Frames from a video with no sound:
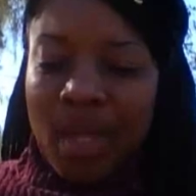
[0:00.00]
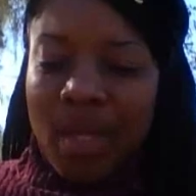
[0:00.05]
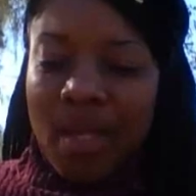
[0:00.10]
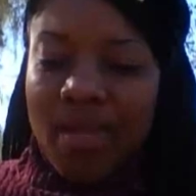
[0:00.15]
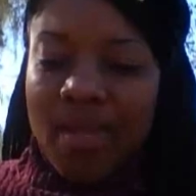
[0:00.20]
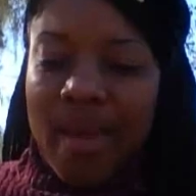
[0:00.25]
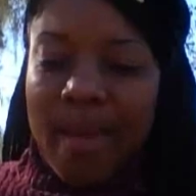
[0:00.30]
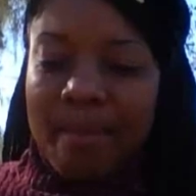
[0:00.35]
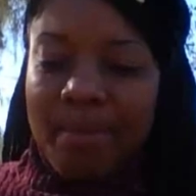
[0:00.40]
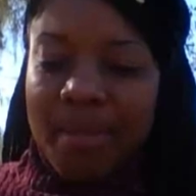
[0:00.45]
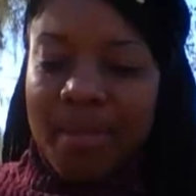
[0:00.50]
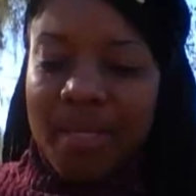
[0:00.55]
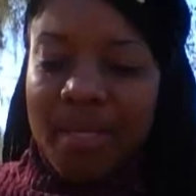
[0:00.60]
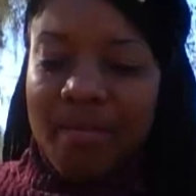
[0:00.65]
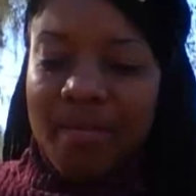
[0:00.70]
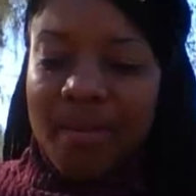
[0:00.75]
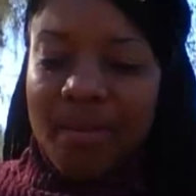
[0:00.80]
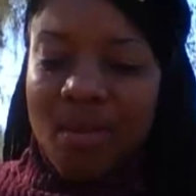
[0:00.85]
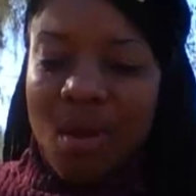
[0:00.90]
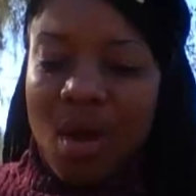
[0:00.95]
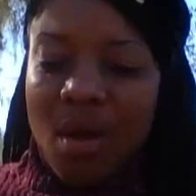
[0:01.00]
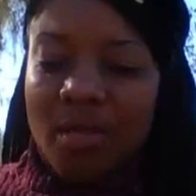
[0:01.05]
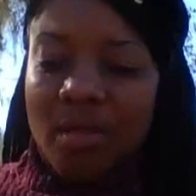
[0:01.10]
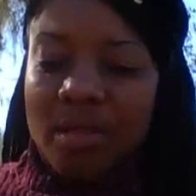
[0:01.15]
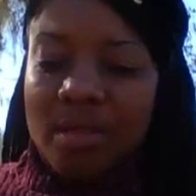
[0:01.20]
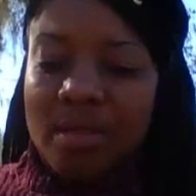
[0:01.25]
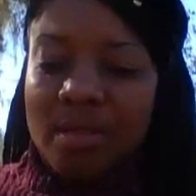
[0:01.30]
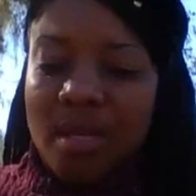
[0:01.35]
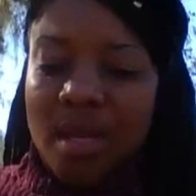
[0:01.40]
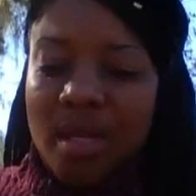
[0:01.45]
He that believeth on
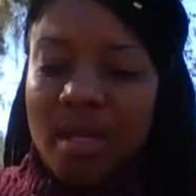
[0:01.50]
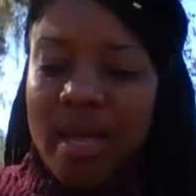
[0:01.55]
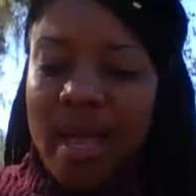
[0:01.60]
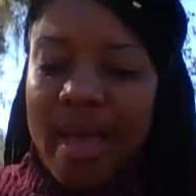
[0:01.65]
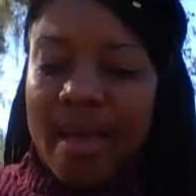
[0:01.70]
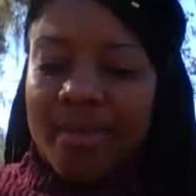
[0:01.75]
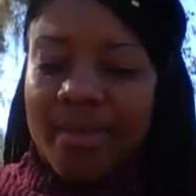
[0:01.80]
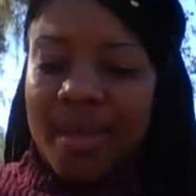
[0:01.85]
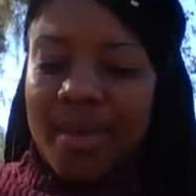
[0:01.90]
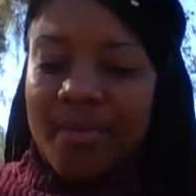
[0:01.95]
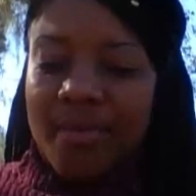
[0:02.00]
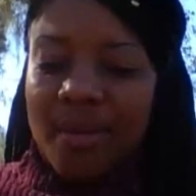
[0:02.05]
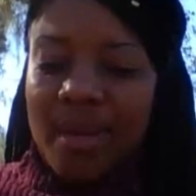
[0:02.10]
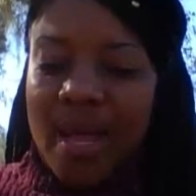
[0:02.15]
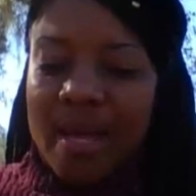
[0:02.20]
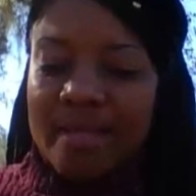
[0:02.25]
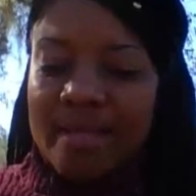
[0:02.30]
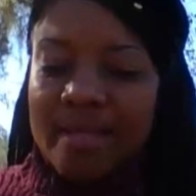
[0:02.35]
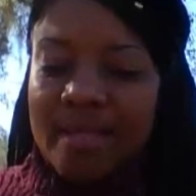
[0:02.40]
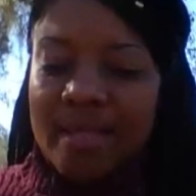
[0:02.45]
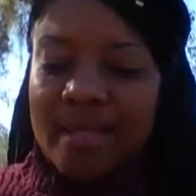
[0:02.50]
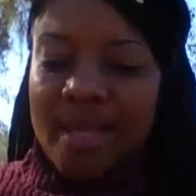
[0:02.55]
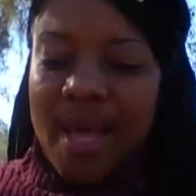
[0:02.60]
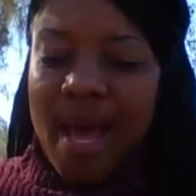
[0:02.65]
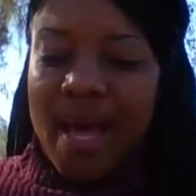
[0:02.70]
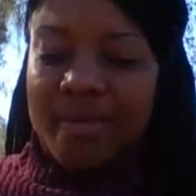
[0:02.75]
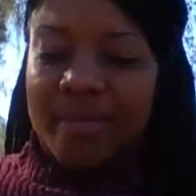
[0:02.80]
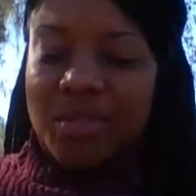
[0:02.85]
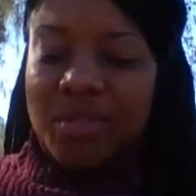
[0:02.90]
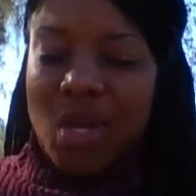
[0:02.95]
the Son hath everlasting
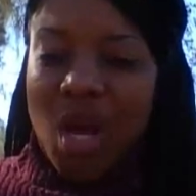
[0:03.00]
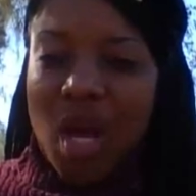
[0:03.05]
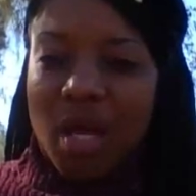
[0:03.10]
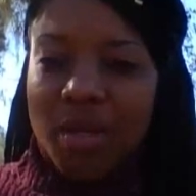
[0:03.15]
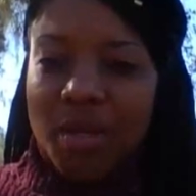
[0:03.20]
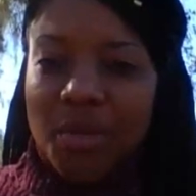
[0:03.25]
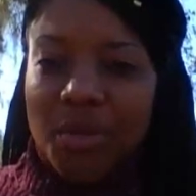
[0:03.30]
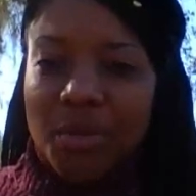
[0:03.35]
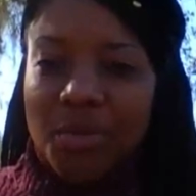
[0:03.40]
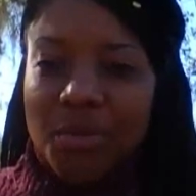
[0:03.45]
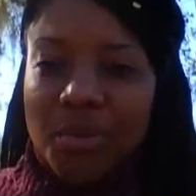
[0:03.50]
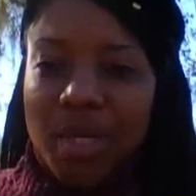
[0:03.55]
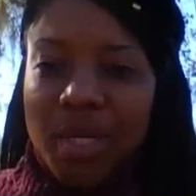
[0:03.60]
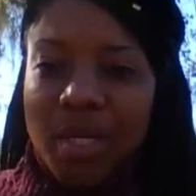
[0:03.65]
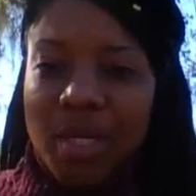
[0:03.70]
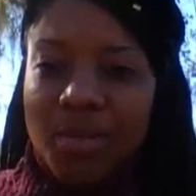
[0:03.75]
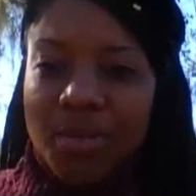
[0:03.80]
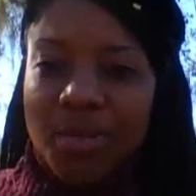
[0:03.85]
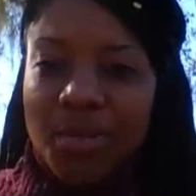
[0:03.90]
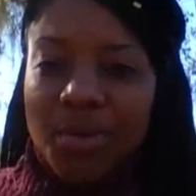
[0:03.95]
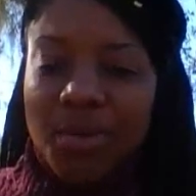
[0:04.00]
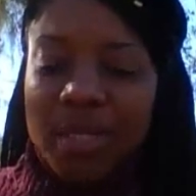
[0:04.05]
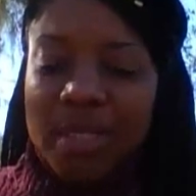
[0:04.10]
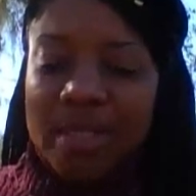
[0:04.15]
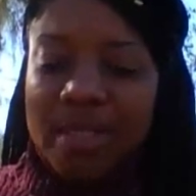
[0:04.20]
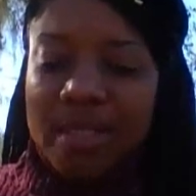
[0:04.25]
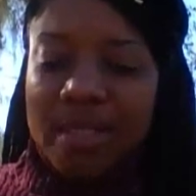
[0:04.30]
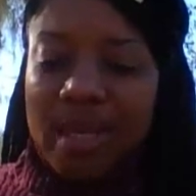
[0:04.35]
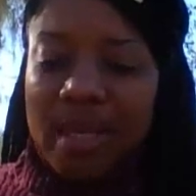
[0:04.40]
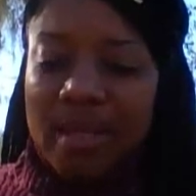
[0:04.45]
life, John
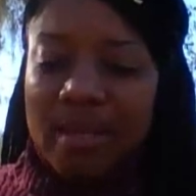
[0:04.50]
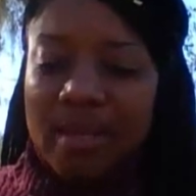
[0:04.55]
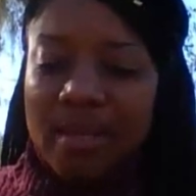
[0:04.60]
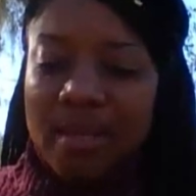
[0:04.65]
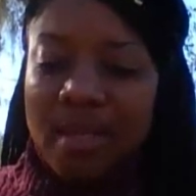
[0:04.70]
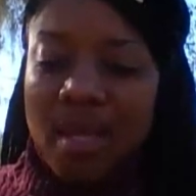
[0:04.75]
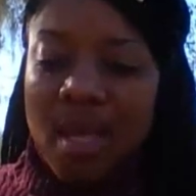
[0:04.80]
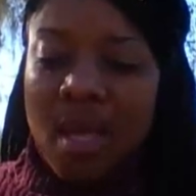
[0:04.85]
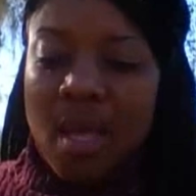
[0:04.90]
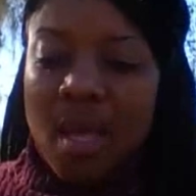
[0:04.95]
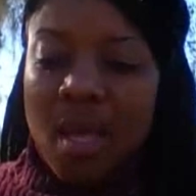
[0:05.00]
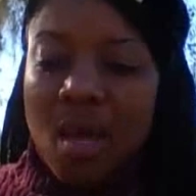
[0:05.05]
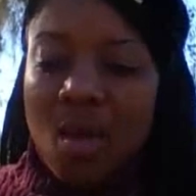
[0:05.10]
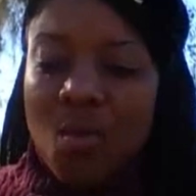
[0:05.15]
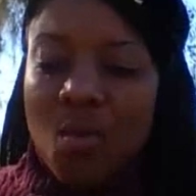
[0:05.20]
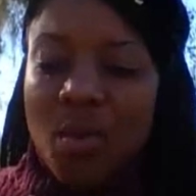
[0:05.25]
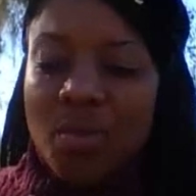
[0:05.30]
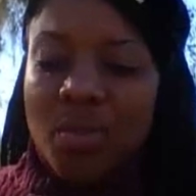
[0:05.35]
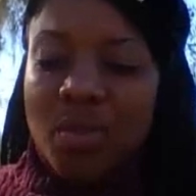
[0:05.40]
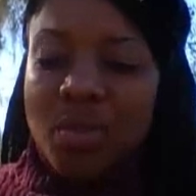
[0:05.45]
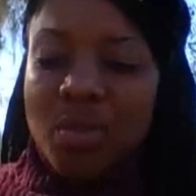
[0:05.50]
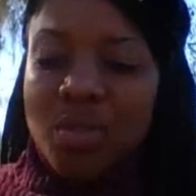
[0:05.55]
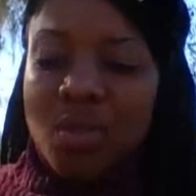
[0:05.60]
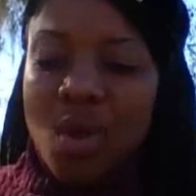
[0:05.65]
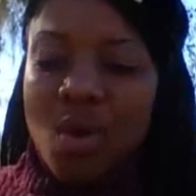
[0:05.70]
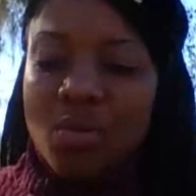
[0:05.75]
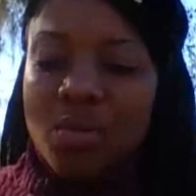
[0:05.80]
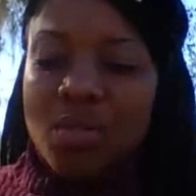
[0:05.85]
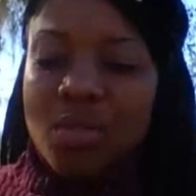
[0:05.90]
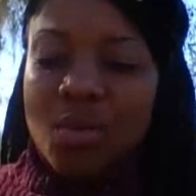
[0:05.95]
3:36. When the
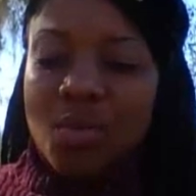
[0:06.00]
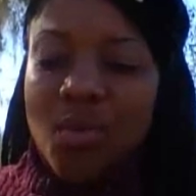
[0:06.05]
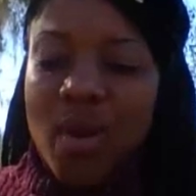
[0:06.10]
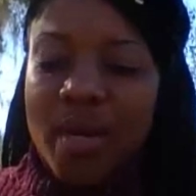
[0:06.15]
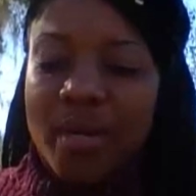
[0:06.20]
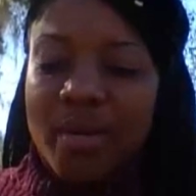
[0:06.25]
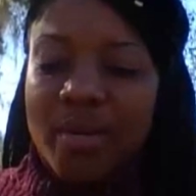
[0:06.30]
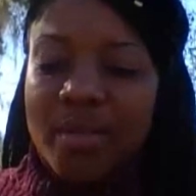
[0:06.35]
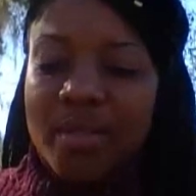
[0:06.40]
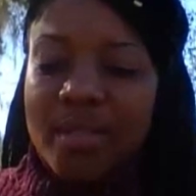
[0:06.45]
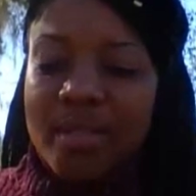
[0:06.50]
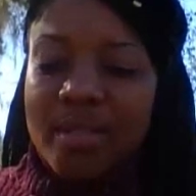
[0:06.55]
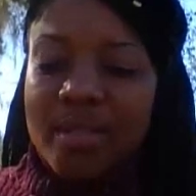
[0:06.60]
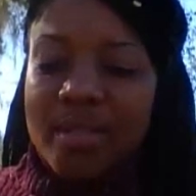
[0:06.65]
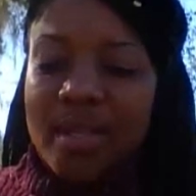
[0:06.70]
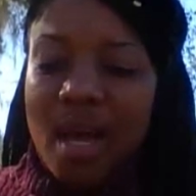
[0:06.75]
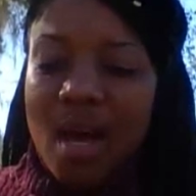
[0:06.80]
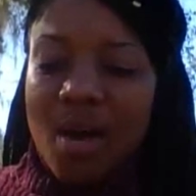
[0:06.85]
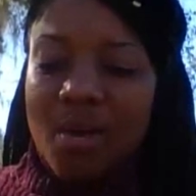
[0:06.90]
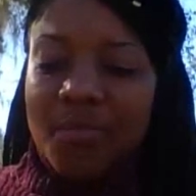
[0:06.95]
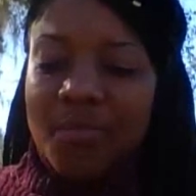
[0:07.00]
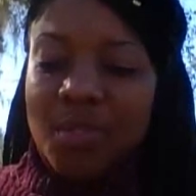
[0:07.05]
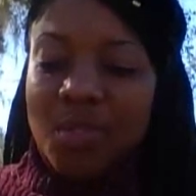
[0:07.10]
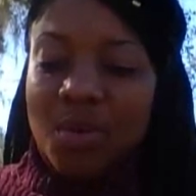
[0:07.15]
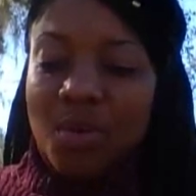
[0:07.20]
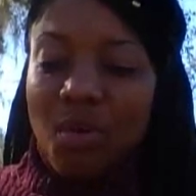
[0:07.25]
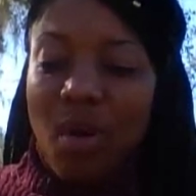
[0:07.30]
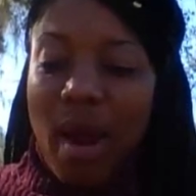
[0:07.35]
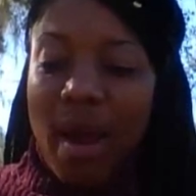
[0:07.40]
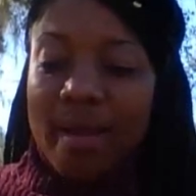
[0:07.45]
soul surrenders itself to
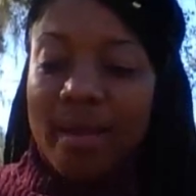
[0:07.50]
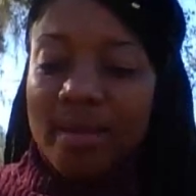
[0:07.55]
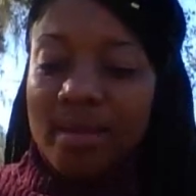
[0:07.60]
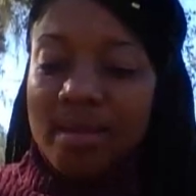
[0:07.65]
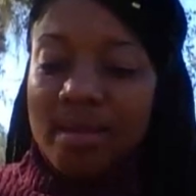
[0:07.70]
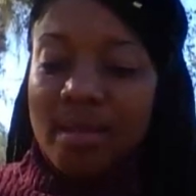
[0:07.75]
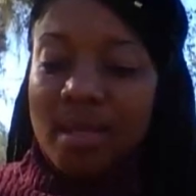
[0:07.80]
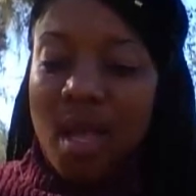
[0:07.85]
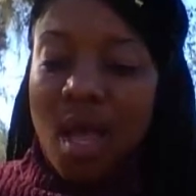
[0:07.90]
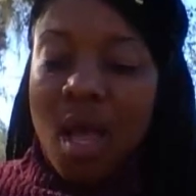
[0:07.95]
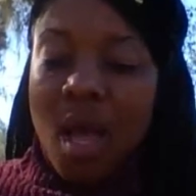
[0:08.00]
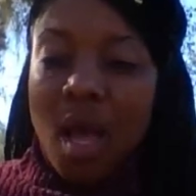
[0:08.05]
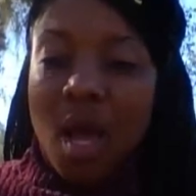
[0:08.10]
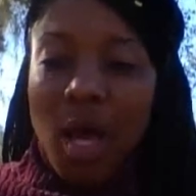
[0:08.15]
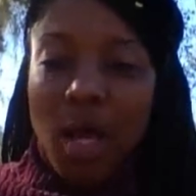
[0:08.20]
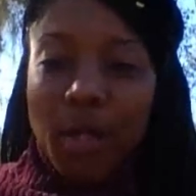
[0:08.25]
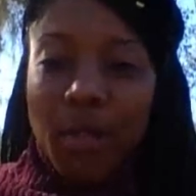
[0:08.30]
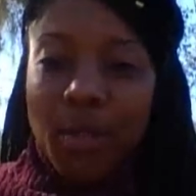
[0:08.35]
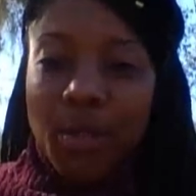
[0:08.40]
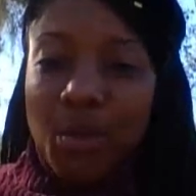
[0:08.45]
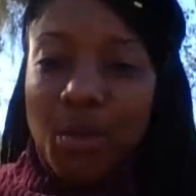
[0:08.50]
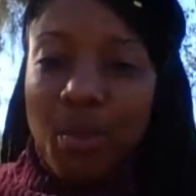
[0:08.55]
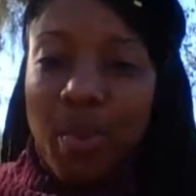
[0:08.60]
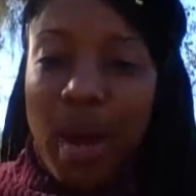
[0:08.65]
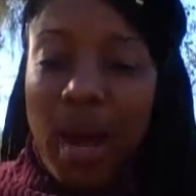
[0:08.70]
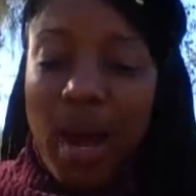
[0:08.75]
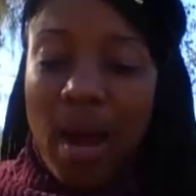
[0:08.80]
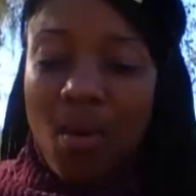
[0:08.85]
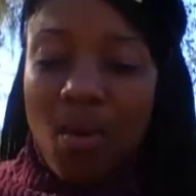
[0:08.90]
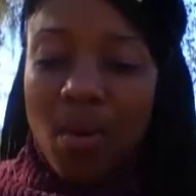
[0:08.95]
Christ, a new
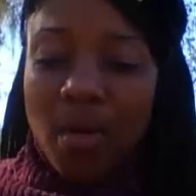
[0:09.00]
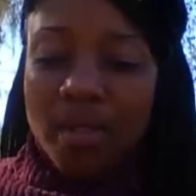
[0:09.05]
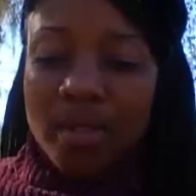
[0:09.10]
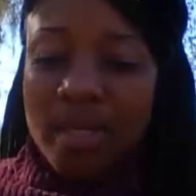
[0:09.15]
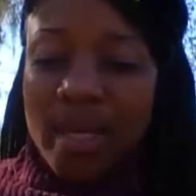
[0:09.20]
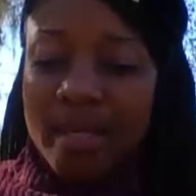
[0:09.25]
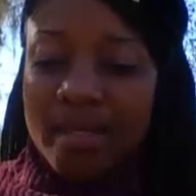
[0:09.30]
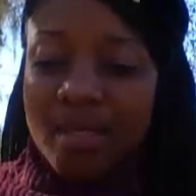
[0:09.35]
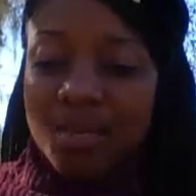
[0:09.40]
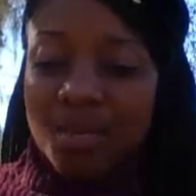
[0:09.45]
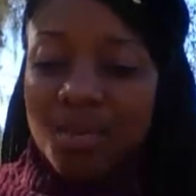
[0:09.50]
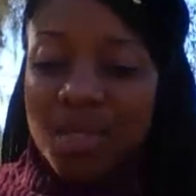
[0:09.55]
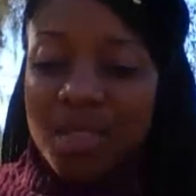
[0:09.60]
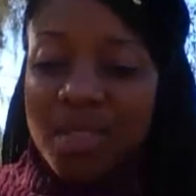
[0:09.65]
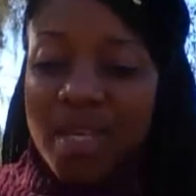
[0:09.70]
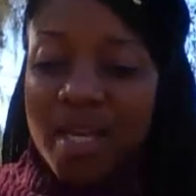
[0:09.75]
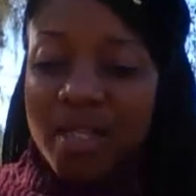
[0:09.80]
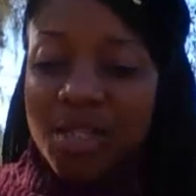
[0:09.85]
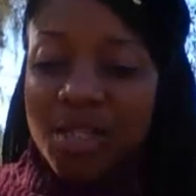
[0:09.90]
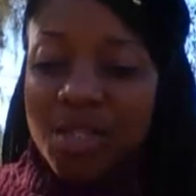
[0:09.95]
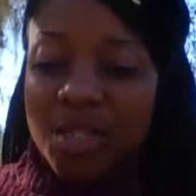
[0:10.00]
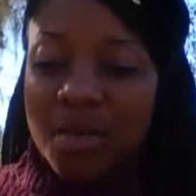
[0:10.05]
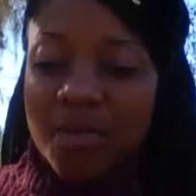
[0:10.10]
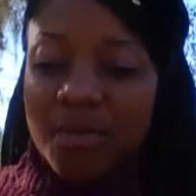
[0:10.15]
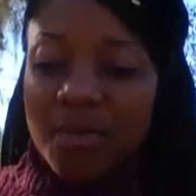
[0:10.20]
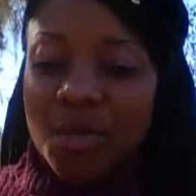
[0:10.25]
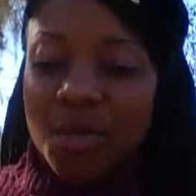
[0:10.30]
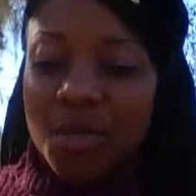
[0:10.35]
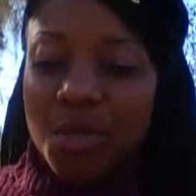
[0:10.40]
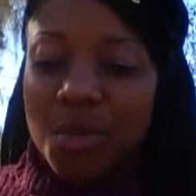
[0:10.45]
power takes possession
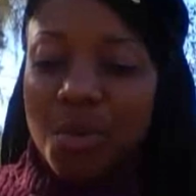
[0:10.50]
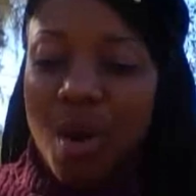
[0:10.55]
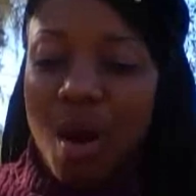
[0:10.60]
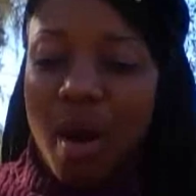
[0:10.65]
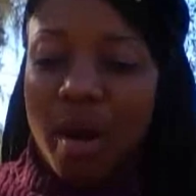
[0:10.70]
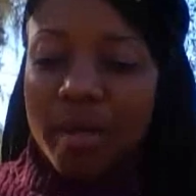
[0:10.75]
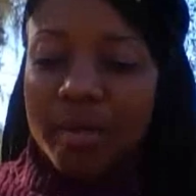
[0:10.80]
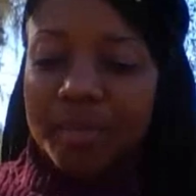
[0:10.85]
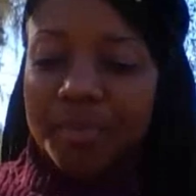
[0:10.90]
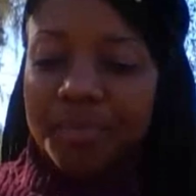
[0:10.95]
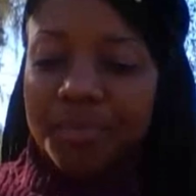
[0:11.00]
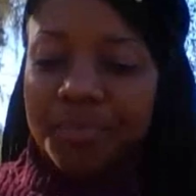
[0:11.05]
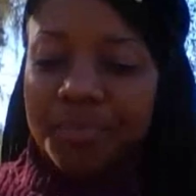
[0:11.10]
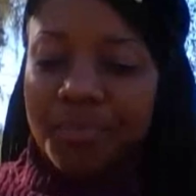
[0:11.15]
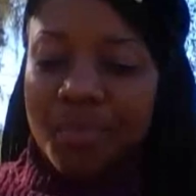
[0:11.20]
of the new heart.